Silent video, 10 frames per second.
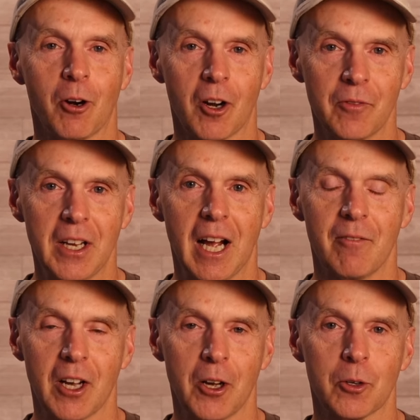RV
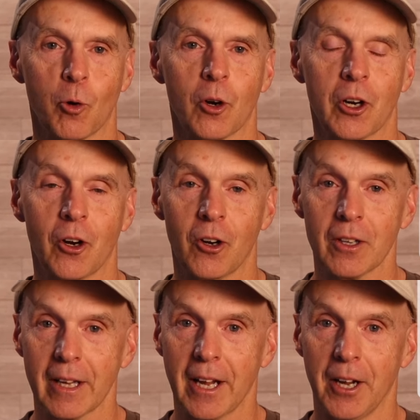I've owned or
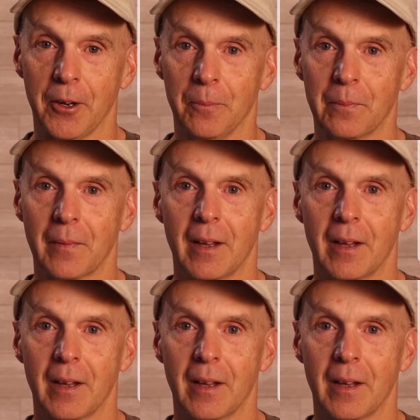currently own.